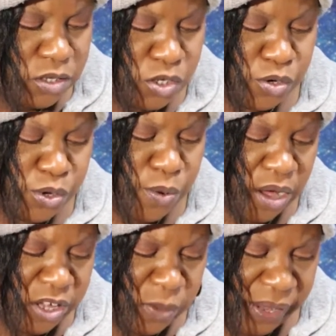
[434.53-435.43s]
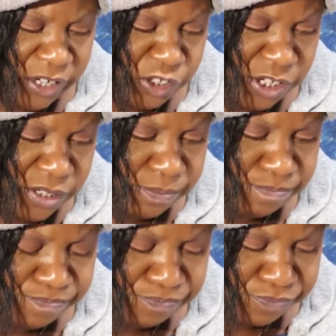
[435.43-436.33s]
So new
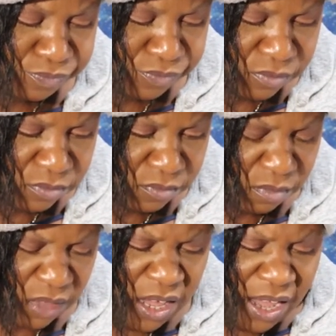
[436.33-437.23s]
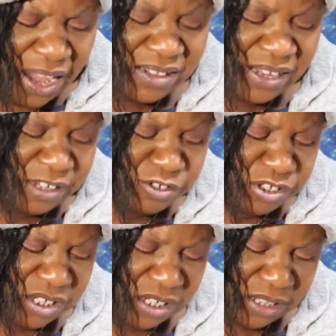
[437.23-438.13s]
occupation. And the
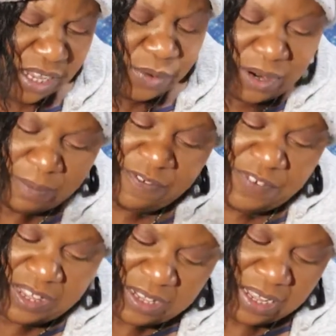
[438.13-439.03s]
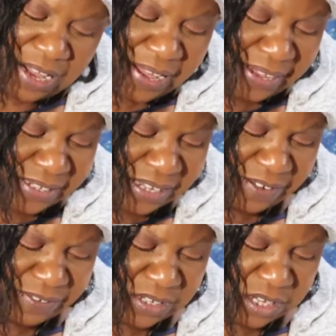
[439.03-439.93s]
interesting thing, what I'm feeling like, is
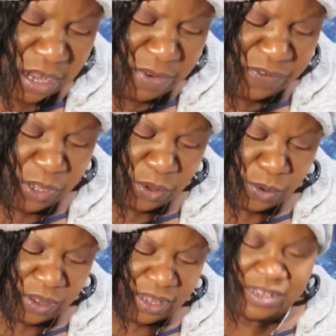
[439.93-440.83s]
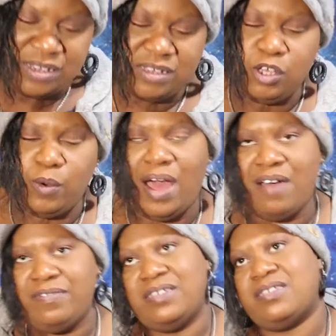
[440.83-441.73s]
that some of you, you
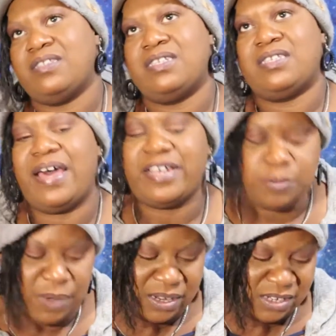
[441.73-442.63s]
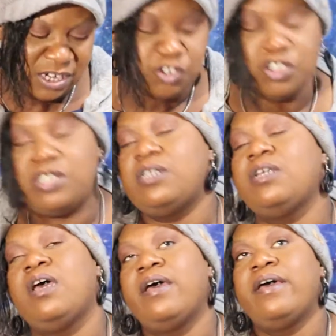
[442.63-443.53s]
have this expectation